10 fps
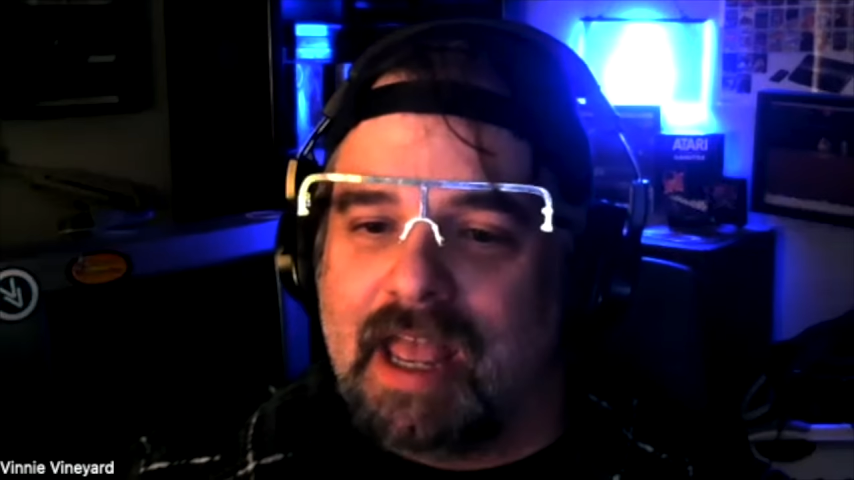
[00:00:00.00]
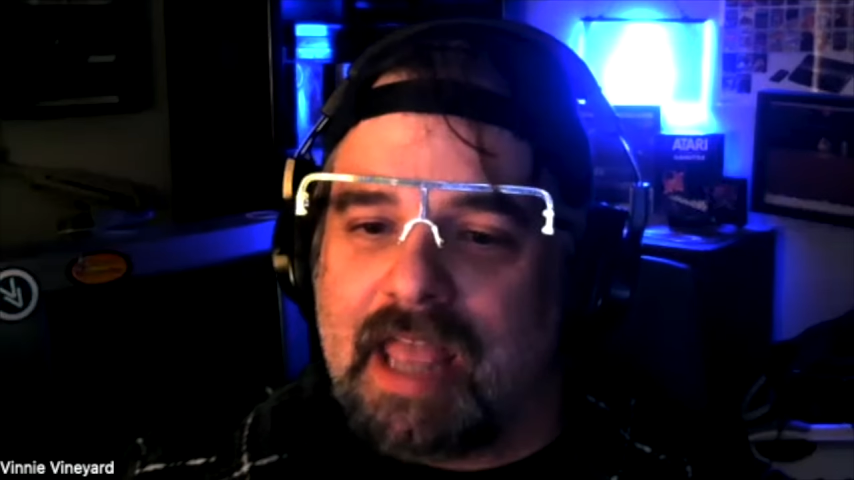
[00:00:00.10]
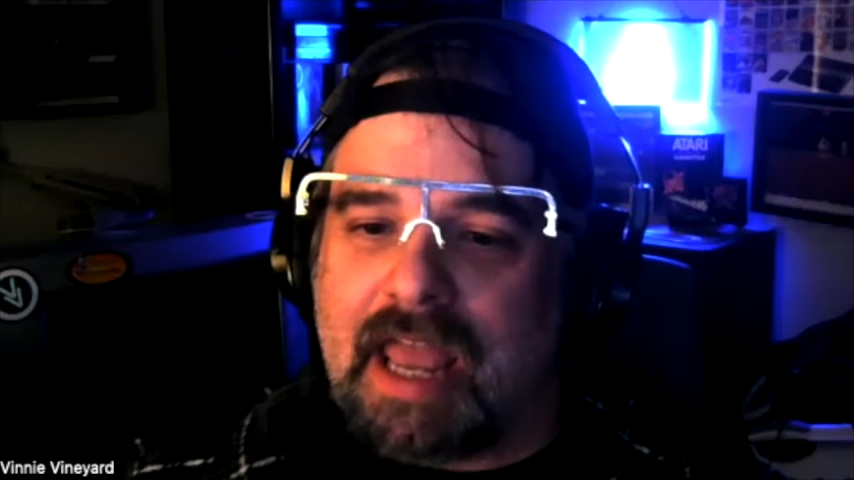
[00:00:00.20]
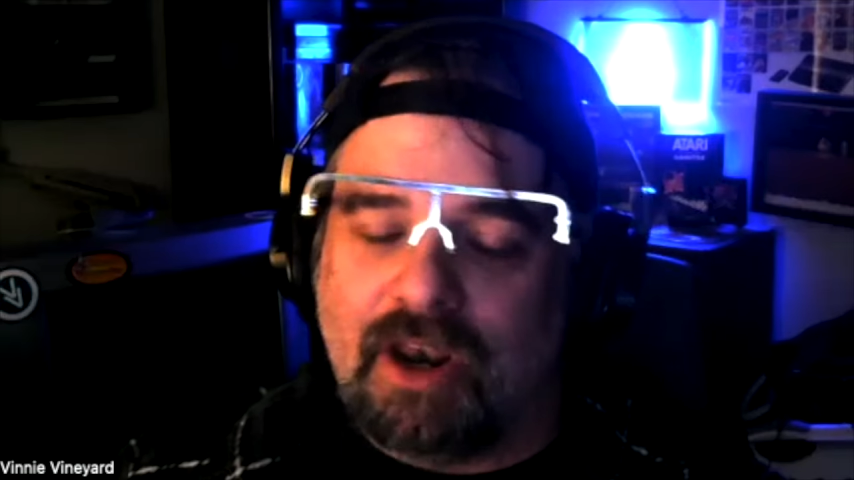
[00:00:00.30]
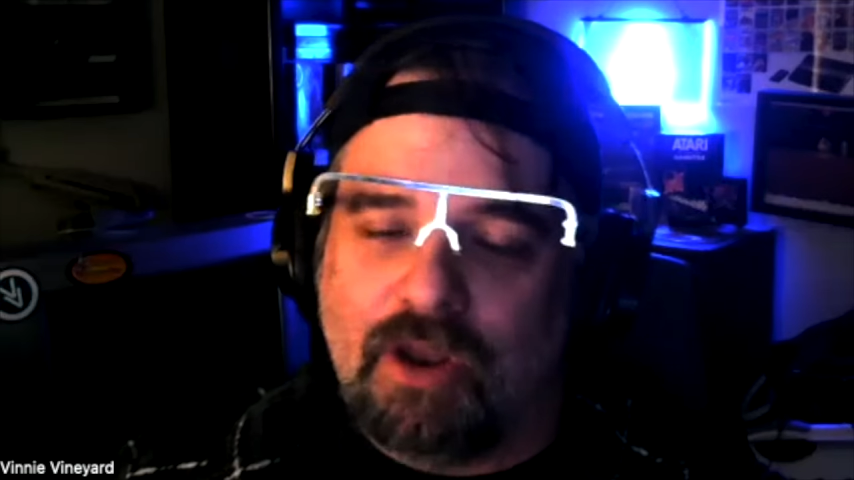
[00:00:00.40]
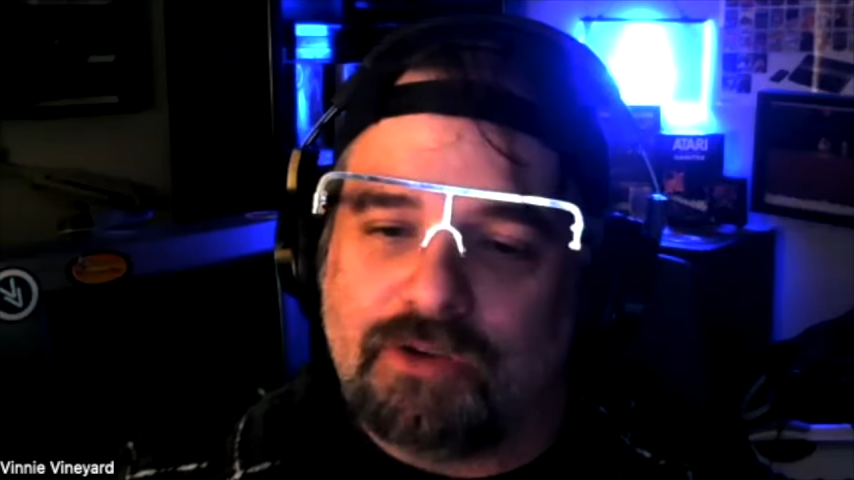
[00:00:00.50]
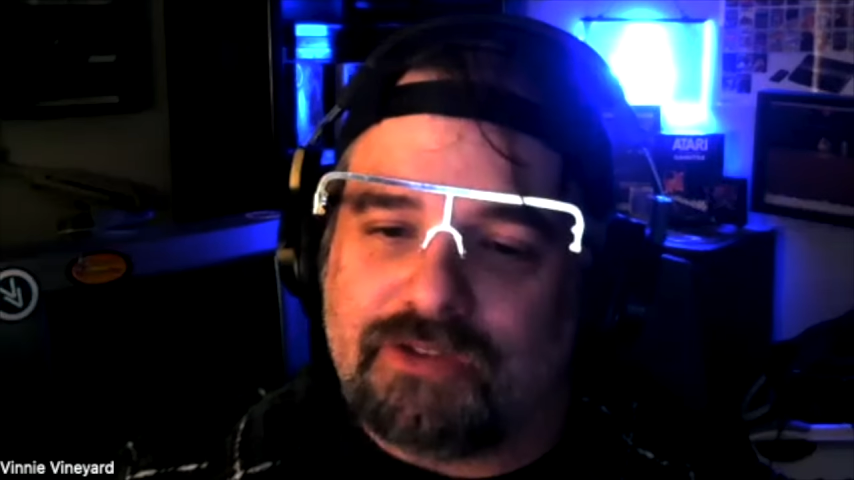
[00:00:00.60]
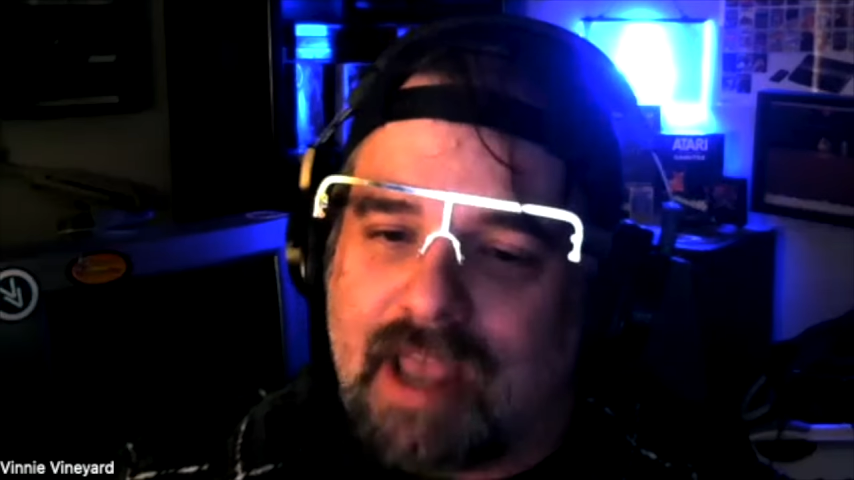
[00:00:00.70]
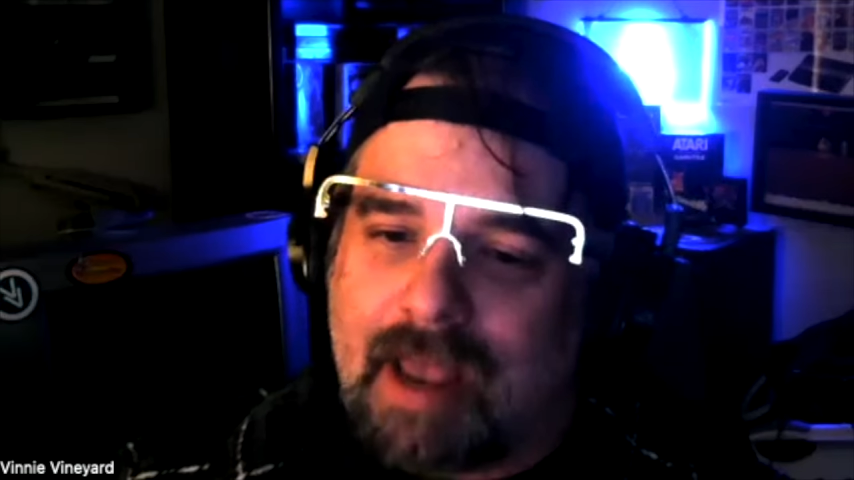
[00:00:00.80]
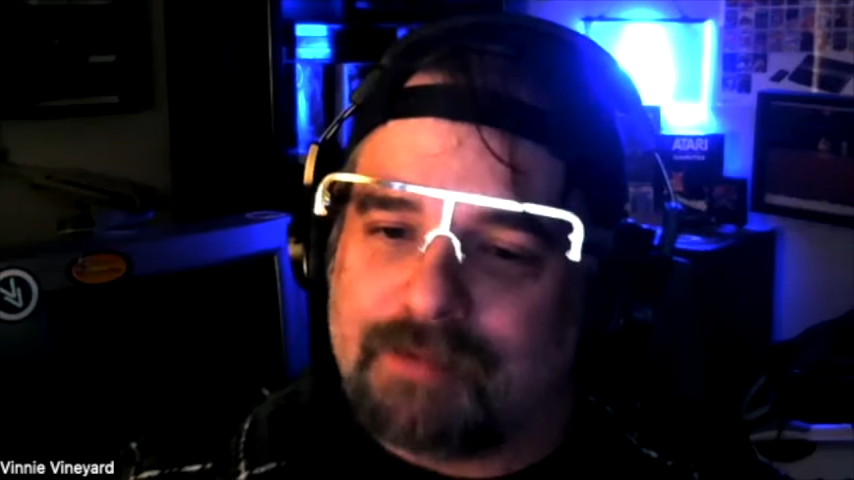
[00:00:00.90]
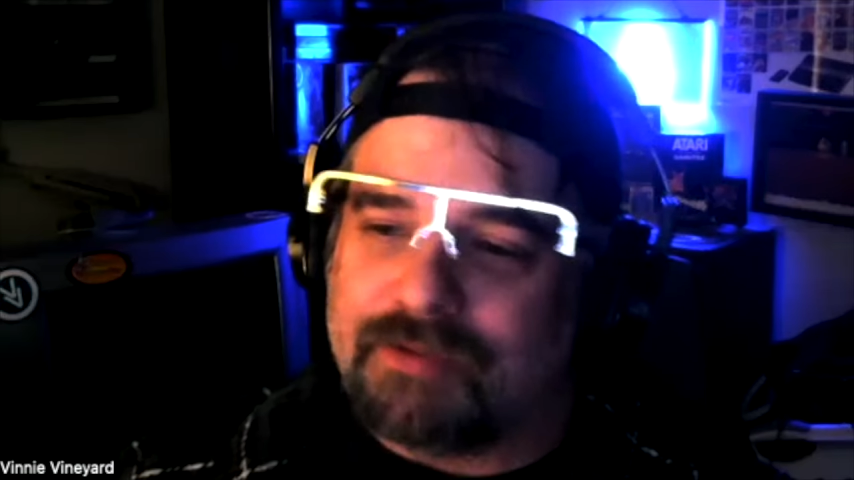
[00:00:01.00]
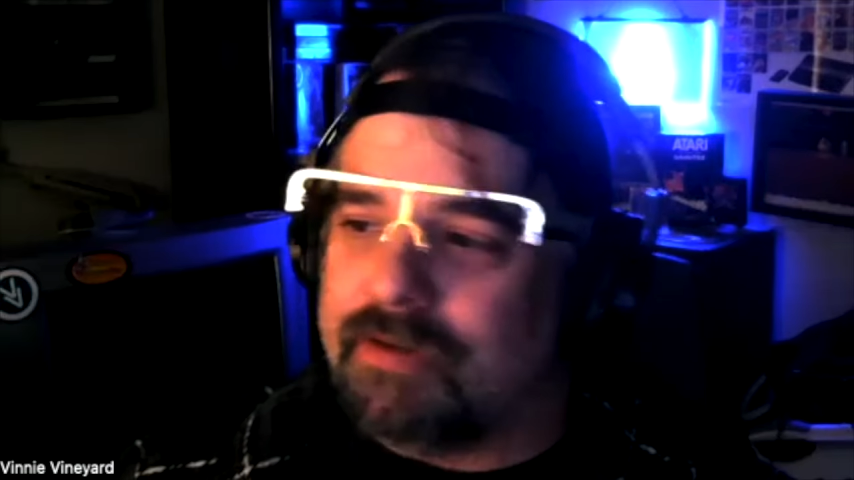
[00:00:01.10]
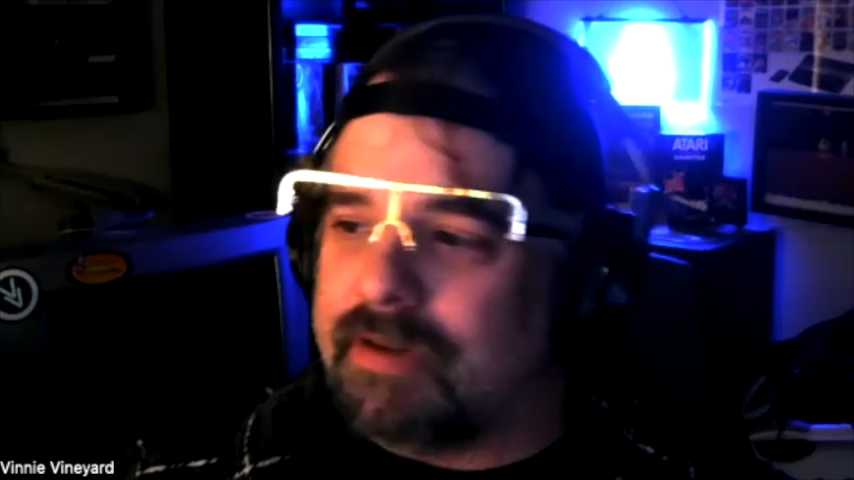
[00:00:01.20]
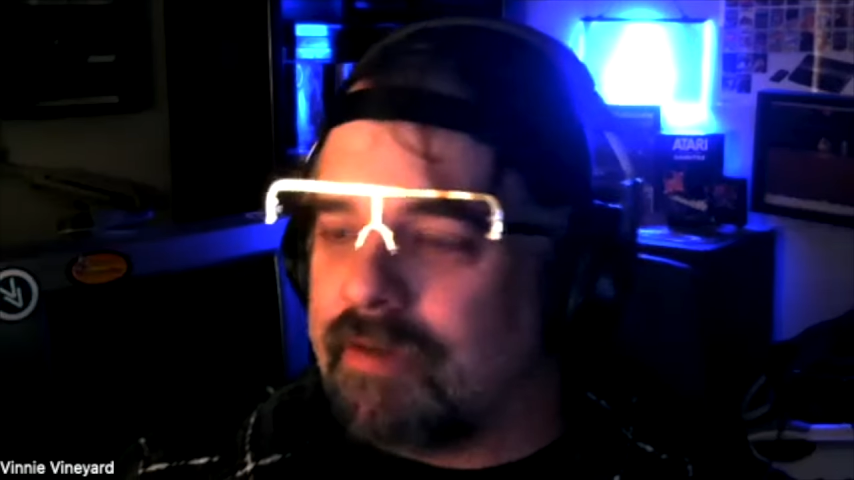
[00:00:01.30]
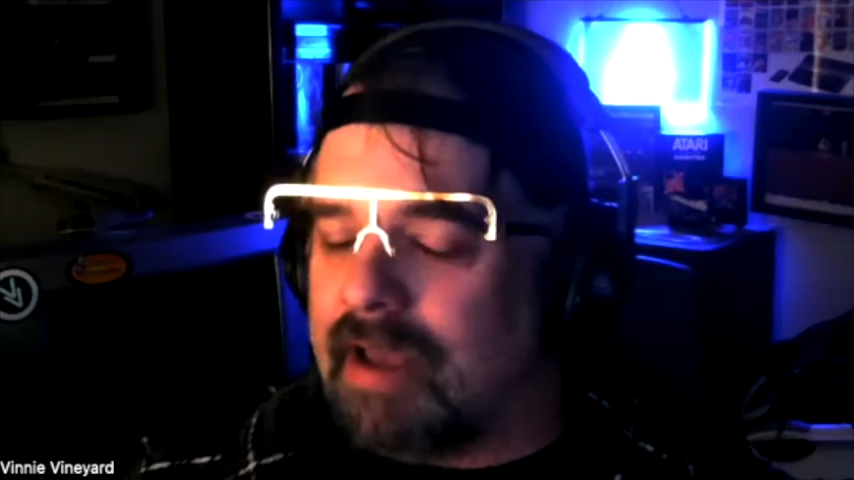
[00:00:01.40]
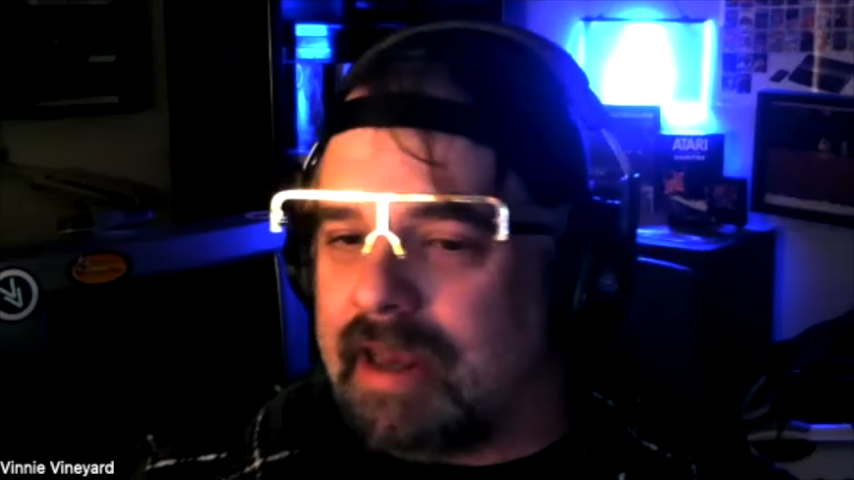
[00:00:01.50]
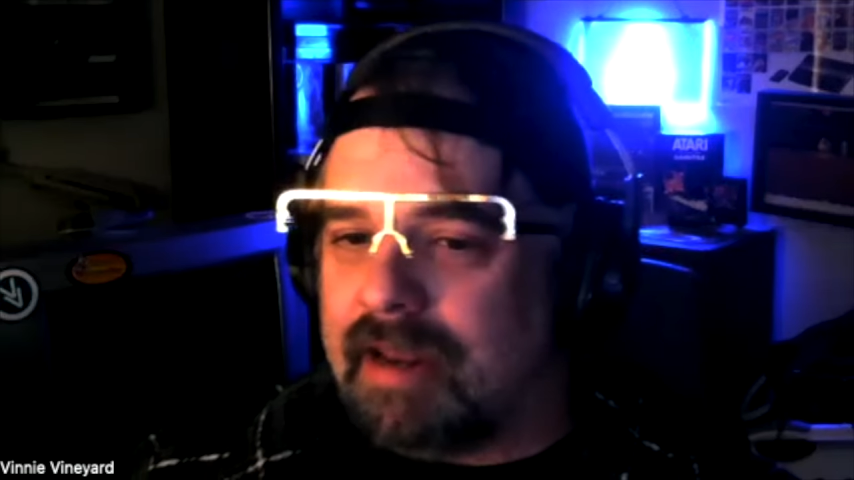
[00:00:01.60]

And Luke's absolutely right.